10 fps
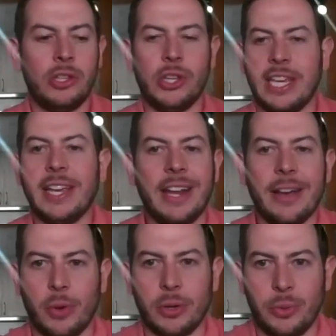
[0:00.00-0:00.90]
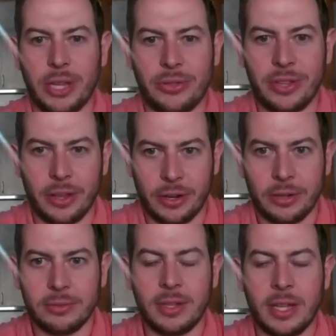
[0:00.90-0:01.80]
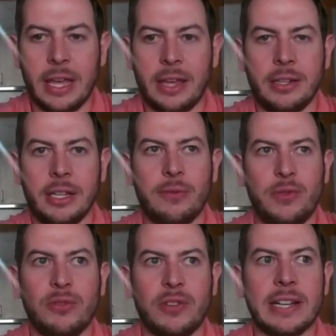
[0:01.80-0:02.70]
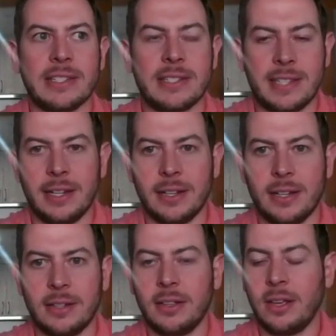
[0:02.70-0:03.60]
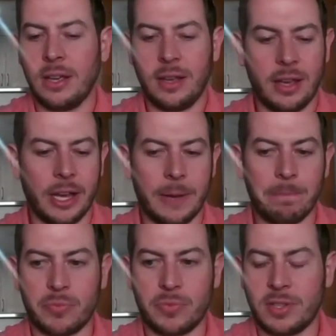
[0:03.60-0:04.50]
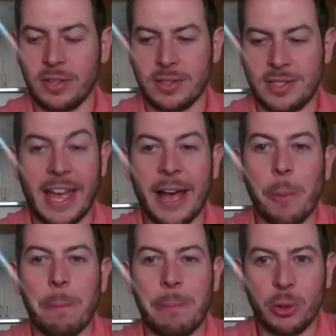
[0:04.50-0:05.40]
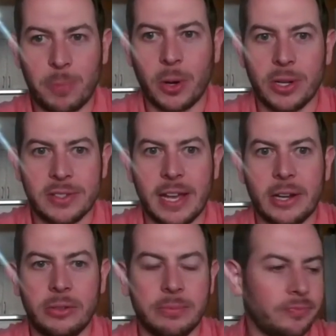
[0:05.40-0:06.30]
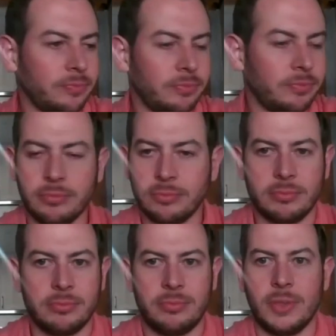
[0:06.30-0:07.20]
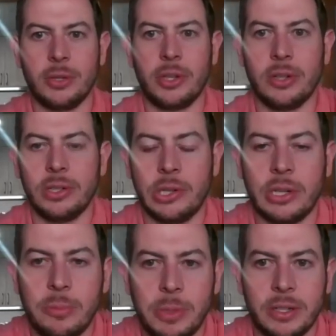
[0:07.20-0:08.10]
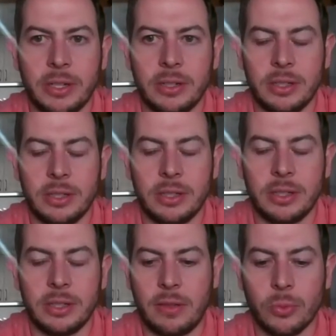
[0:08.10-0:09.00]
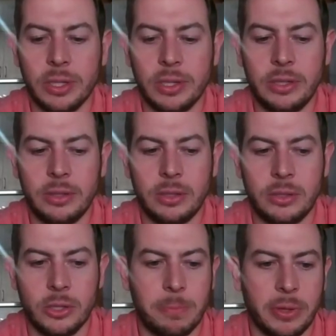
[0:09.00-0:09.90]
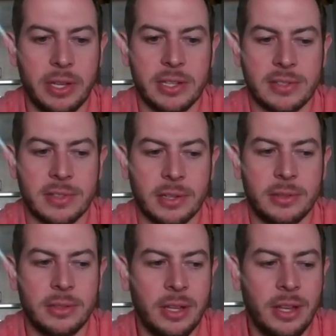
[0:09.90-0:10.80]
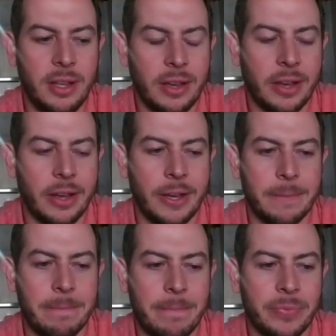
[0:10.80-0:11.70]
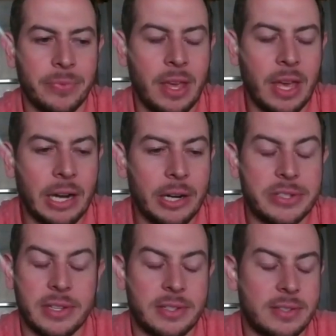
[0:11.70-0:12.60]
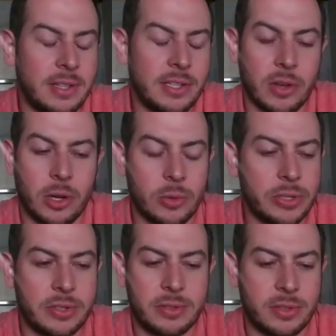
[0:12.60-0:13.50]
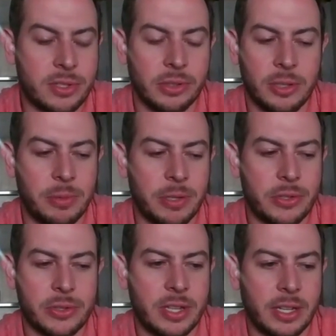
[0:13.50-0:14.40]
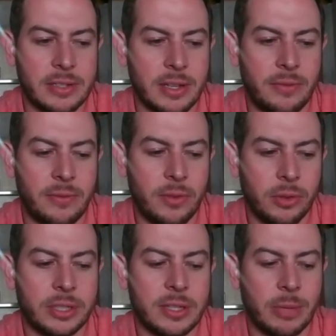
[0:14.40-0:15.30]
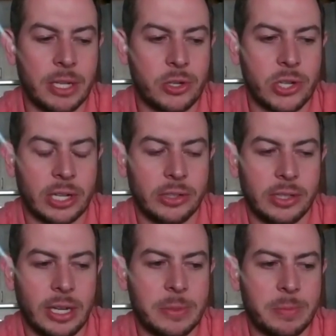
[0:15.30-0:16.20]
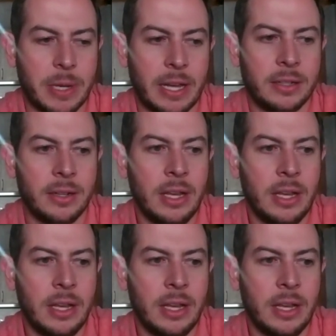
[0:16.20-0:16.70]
You can't have one without the other. And if you've got data um, to to help both parties out, you know you're you're going to be in a in I think a really good place. So um, I don't know. It's it's it's always certainly been interesting as I've looked at my trajectory at HubSpot